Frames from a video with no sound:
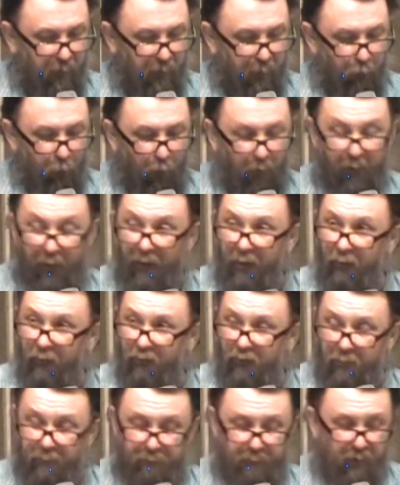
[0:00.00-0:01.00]
And
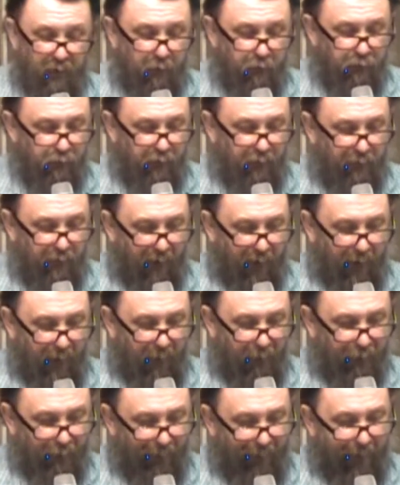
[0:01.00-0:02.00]
what communion
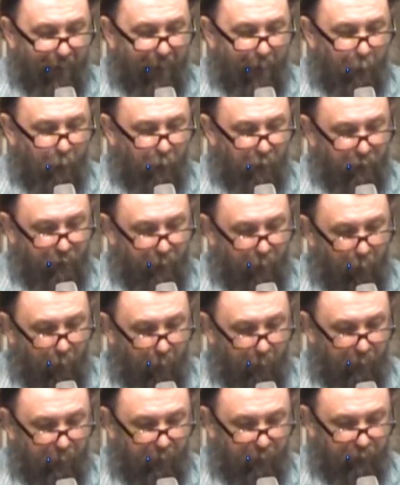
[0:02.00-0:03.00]
hath light with
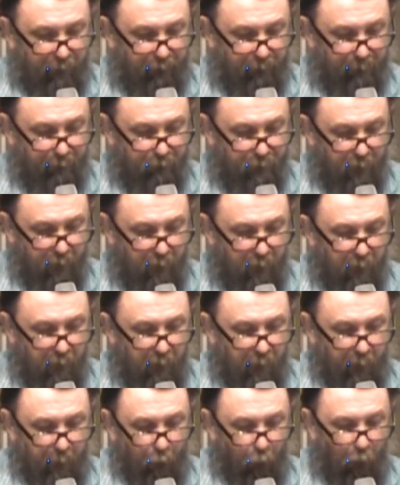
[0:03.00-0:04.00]
darkness?
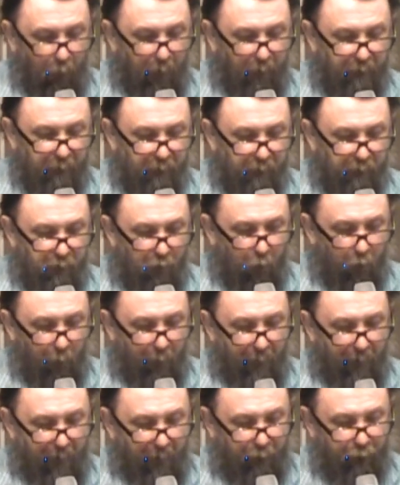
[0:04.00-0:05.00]
And what
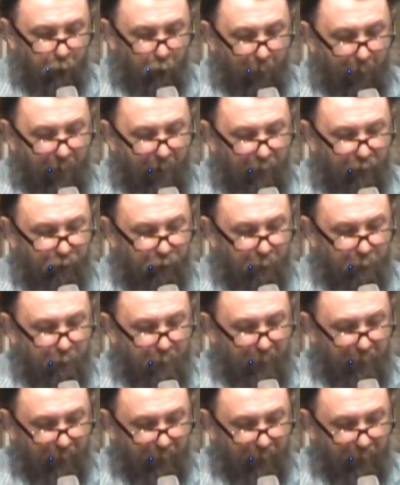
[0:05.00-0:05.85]
concord hath Christ with